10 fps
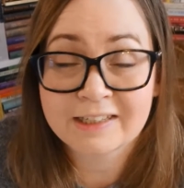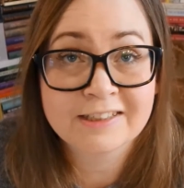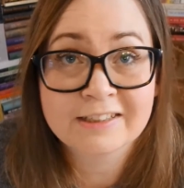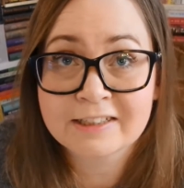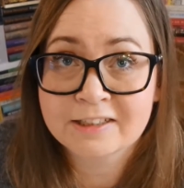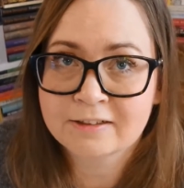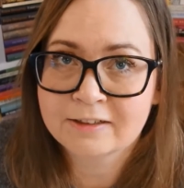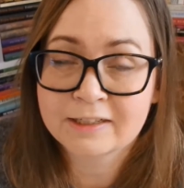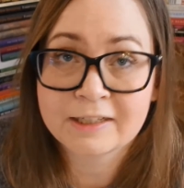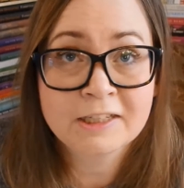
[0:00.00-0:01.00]
is
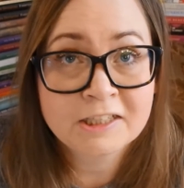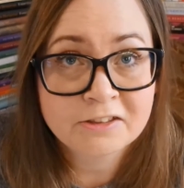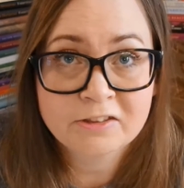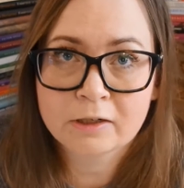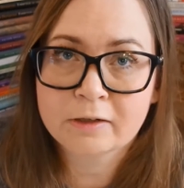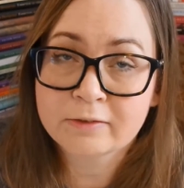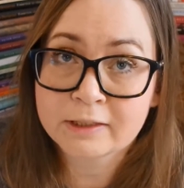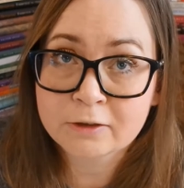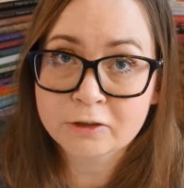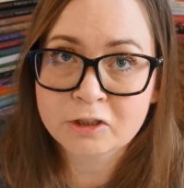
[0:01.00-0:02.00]
literally
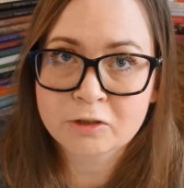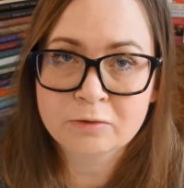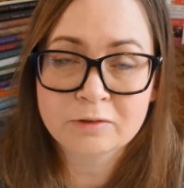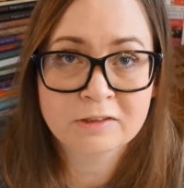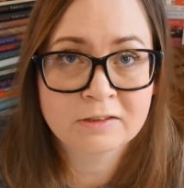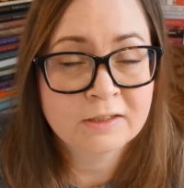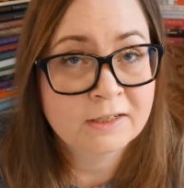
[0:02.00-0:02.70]
drowning her shoes